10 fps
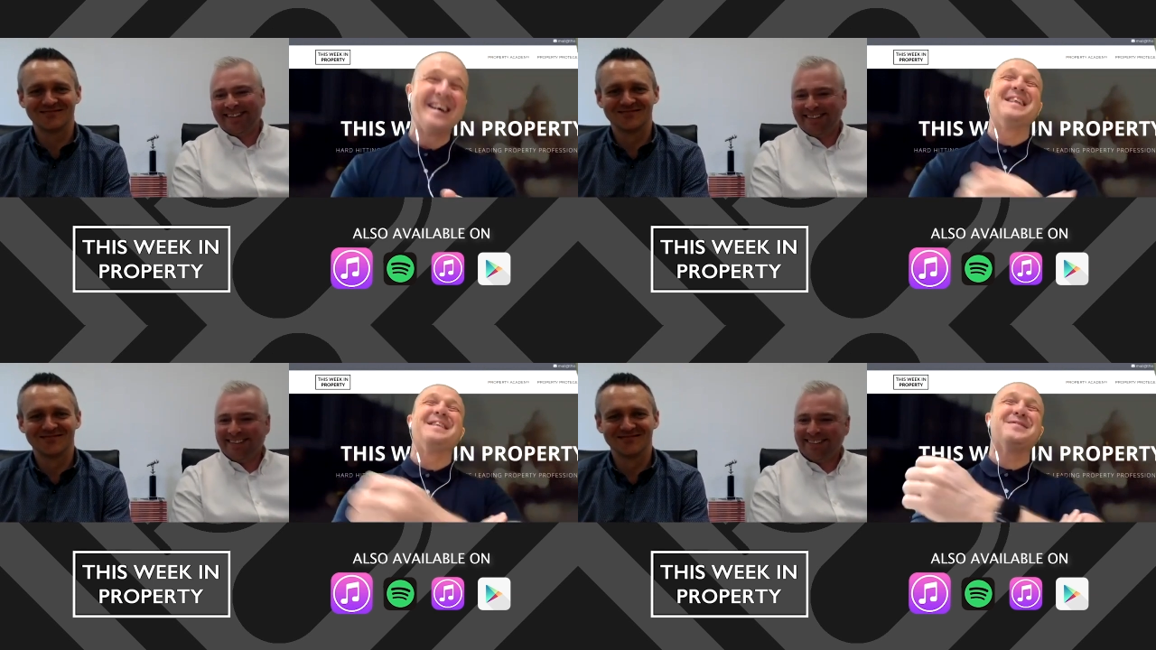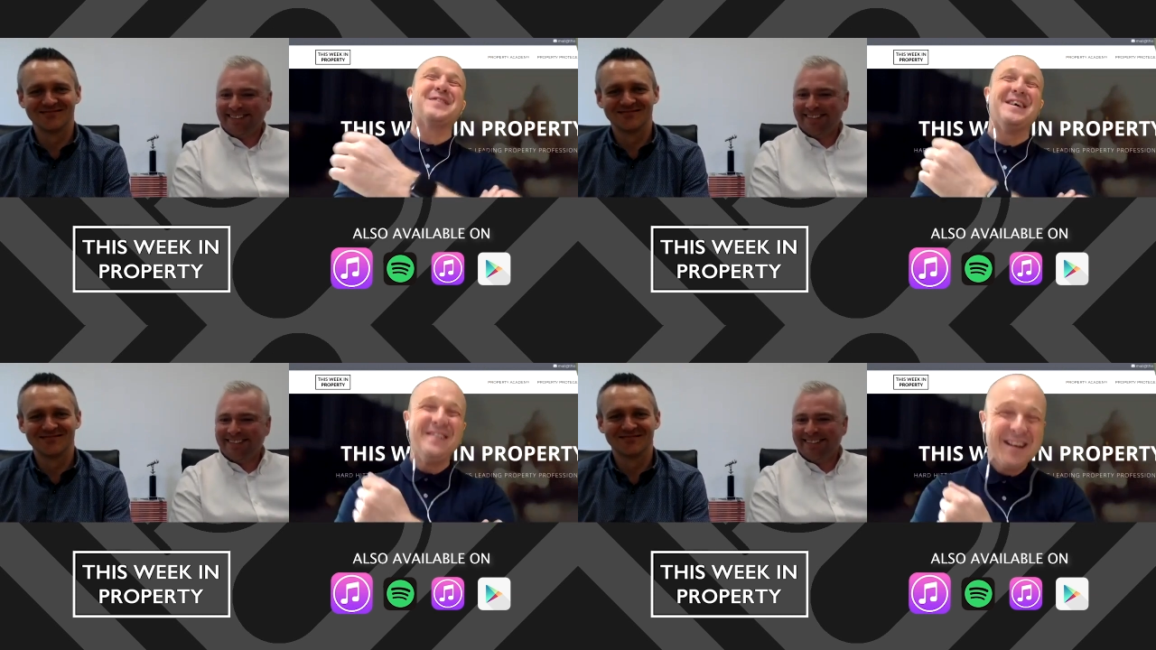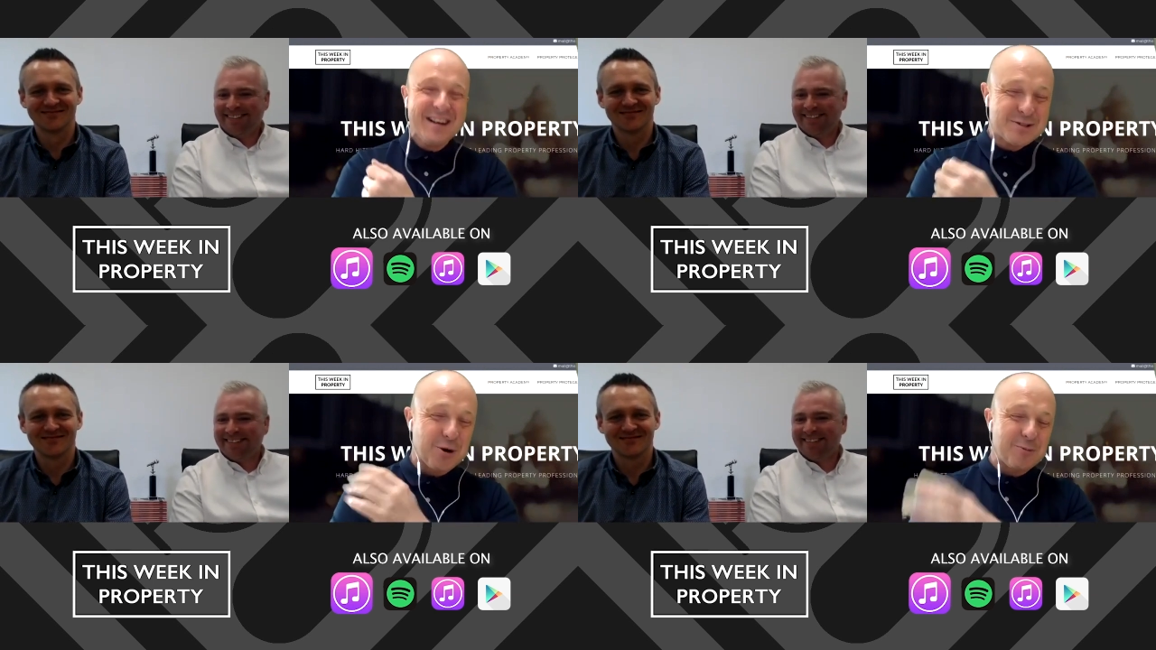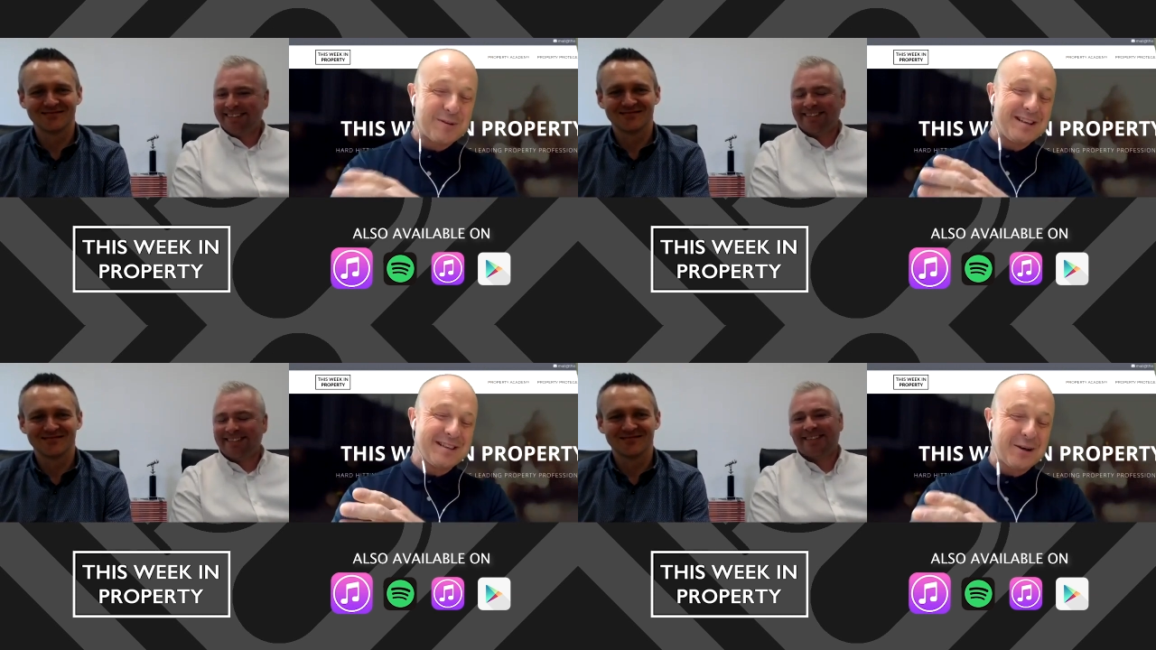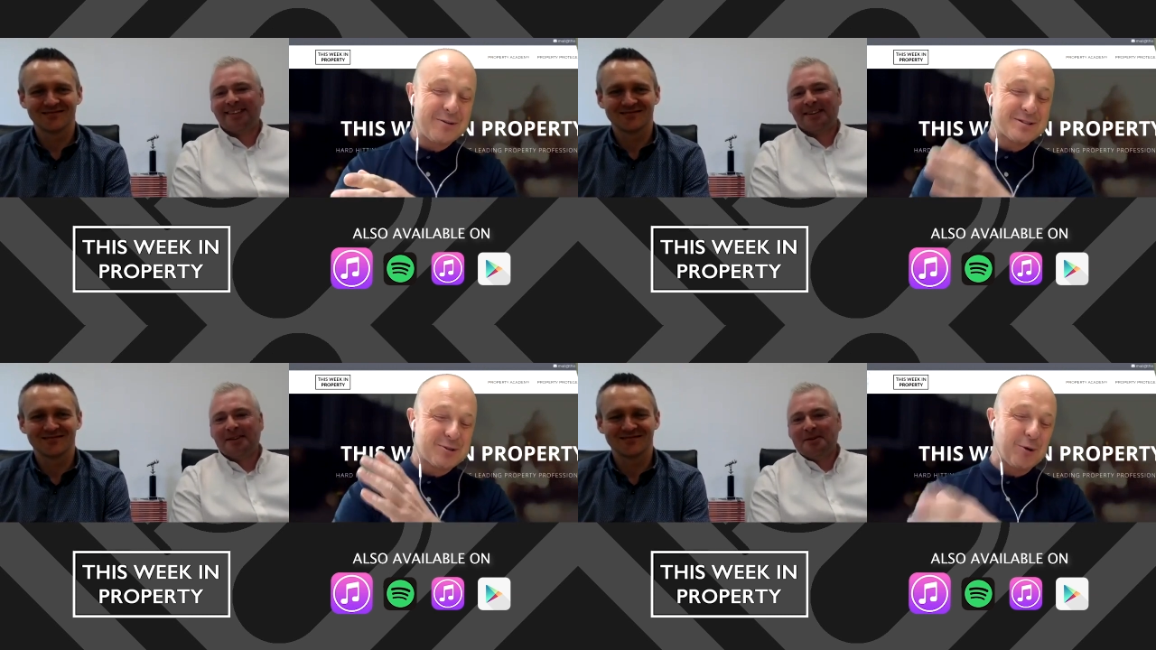Speaker 1: I love it. So all we need now is
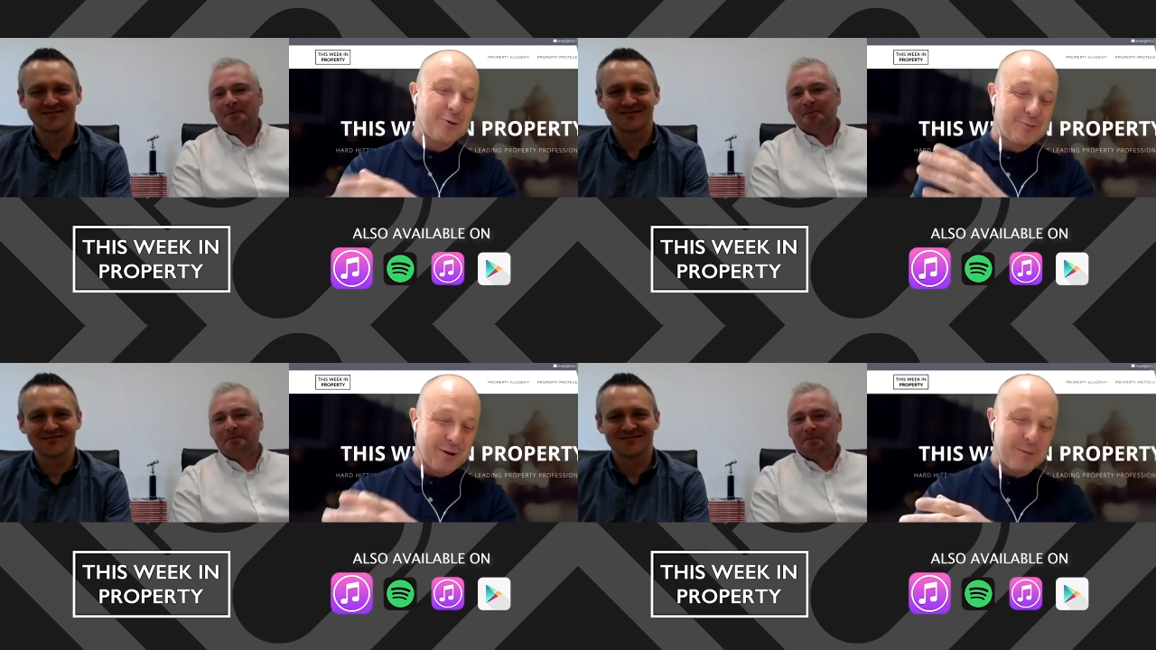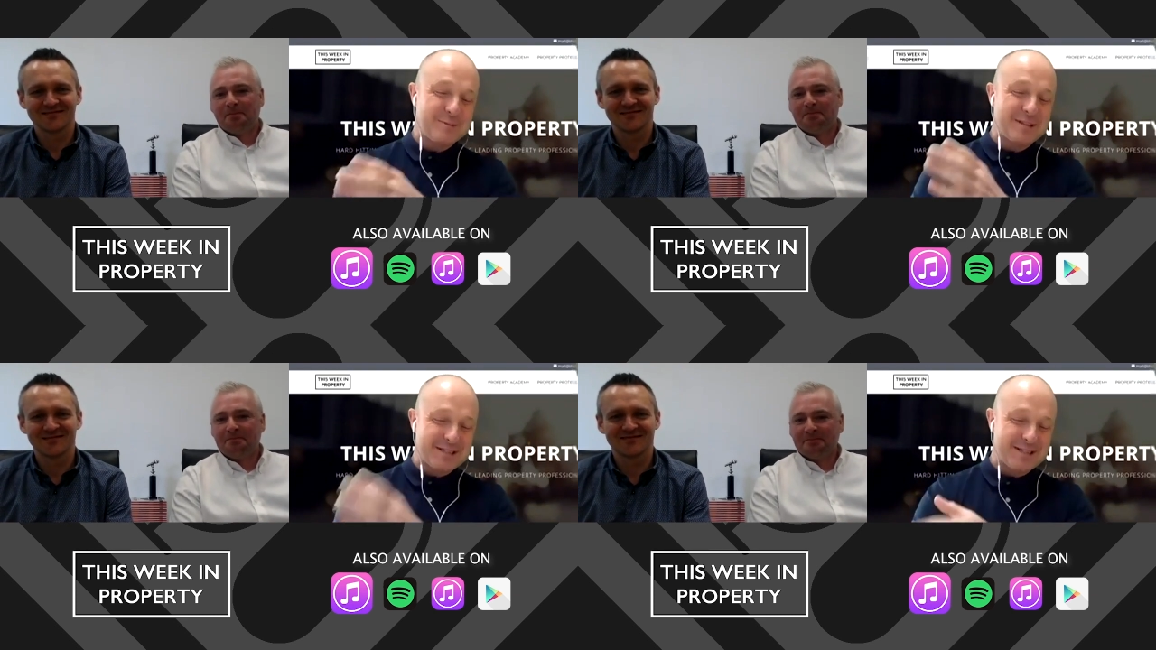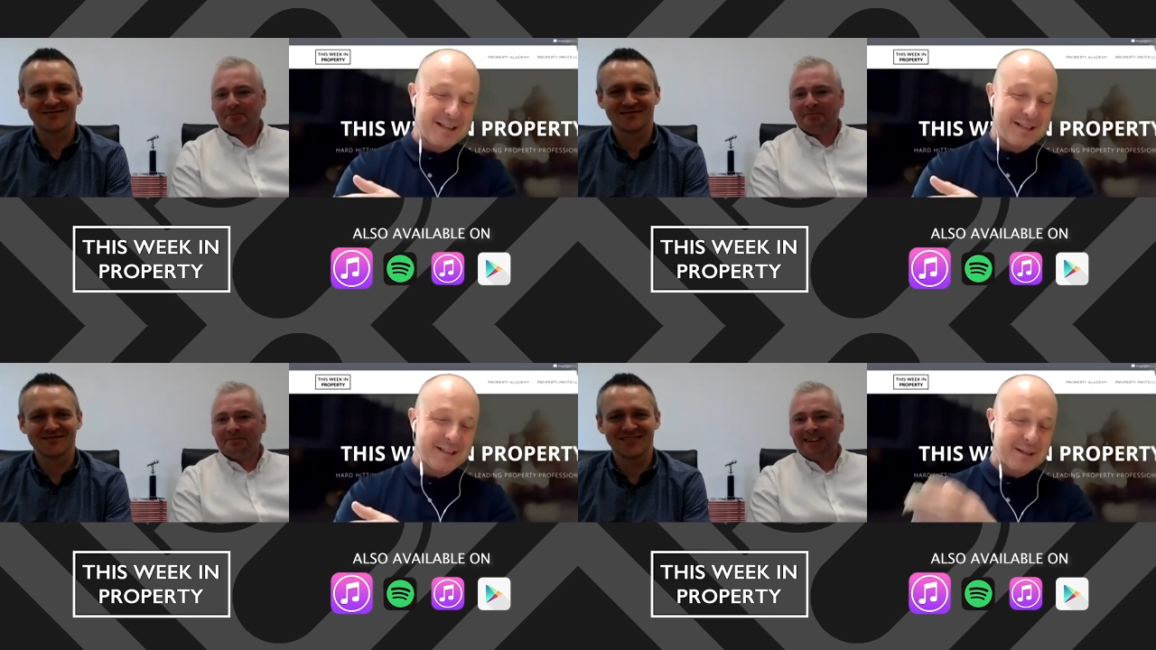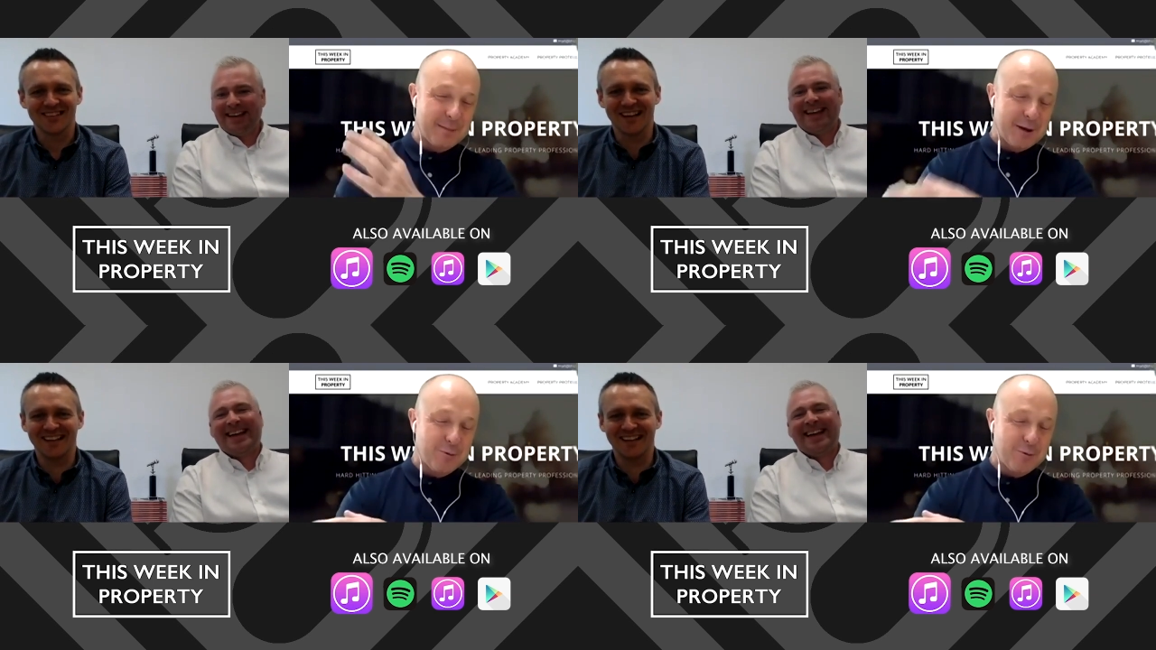Donald Trump to say that the big